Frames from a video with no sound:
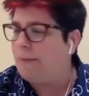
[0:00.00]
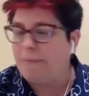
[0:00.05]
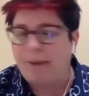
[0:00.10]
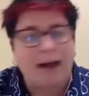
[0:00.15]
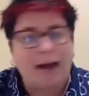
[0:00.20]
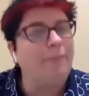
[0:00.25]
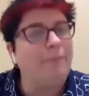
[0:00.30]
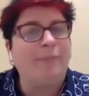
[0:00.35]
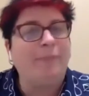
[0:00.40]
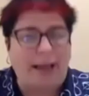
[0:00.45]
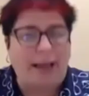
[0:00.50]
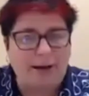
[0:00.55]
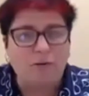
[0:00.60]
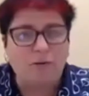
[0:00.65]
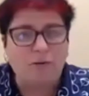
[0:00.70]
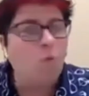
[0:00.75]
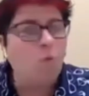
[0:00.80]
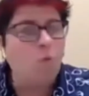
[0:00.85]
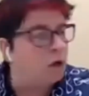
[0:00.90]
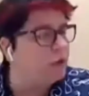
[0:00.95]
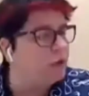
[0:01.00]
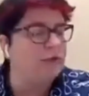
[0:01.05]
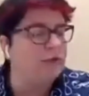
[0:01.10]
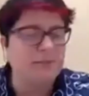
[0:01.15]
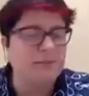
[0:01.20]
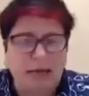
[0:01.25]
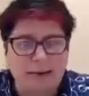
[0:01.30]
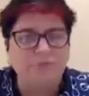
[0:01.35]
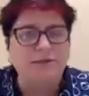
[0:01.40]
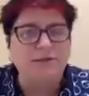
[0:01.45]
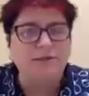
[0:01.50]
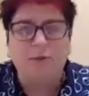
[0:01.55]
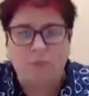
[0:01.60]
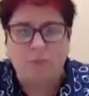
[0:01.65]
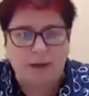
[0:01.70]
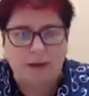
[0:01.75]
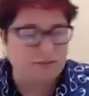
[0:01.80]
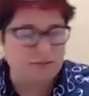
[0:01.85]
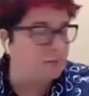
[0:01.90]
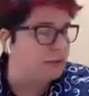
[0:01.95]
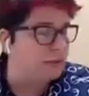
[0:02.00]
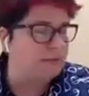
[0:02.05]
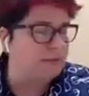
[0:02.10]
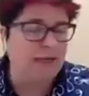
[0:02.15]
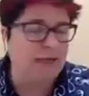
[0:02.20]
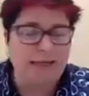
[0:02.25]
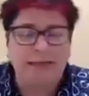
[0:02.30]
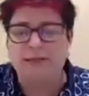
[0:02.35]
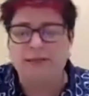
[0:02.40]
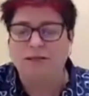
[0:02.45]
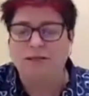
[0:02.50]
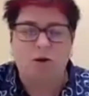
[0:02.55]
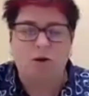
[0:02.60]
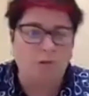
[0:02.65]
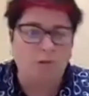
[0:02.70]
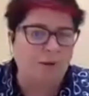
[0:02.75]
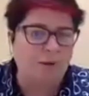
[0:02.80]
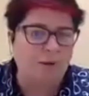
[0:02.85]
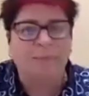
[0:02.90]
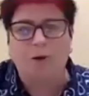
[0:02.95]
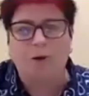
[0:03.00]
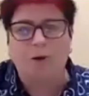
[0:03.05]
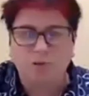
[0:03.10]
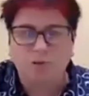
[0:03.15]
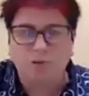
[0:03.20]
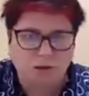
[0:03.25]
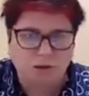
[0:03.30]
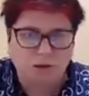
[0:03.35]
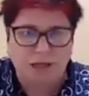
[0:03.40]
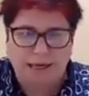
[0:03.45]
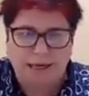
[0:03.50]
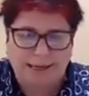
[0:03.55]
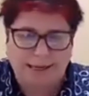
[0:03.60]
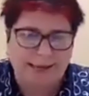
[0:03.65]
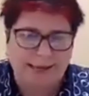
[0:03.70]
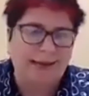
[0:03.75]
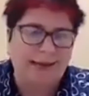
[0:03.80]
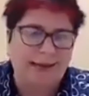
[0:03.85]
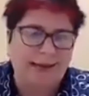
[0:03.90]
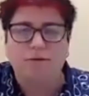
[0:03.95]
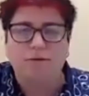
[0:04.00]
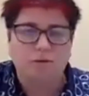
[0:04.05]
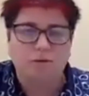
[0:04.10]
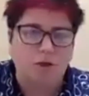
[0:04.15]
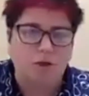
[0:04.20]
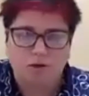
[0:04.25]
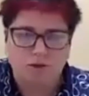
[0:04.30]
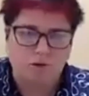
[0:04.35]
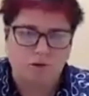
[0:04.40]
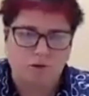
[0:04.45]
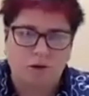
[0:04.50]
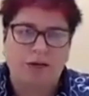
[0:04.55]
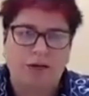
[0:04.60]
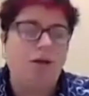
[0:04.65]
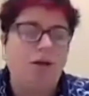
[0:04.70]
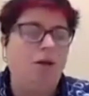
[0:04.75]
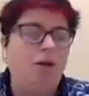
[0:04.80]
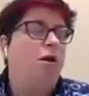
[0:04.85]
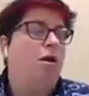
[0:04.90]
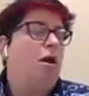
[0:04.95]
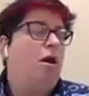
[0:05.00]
and my bank, one of the times I went because I needed to open a personal checking account, long story.